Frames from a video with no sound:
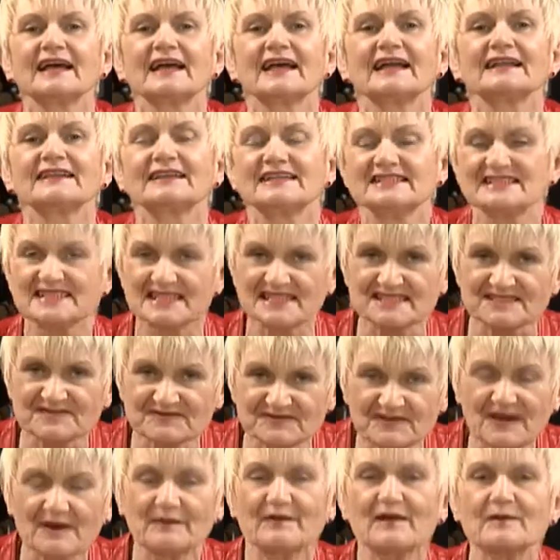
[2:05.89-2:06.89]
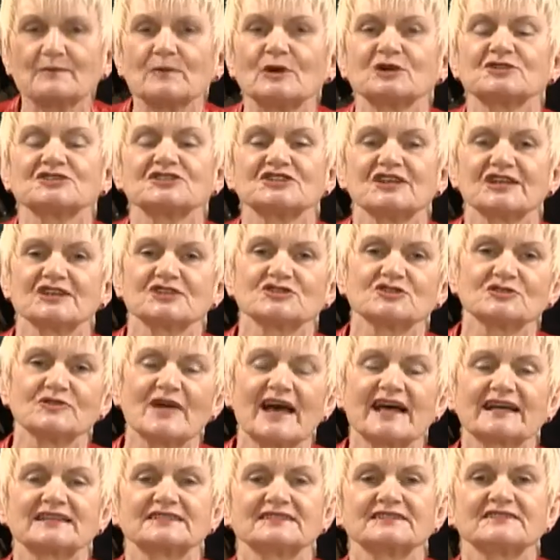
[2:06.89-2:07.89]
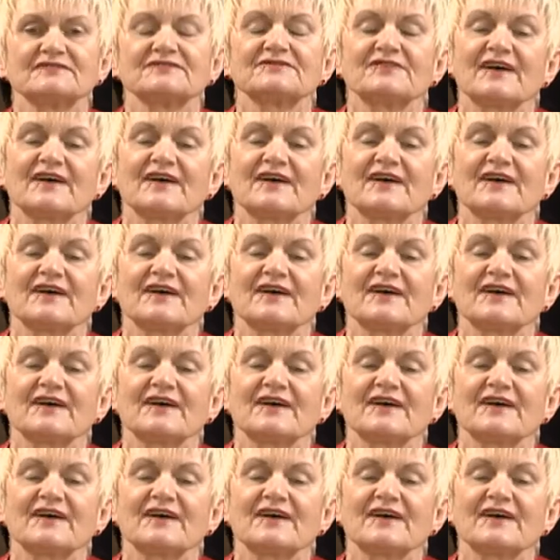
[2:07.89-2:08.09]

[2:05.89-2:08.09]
This is very much interactive,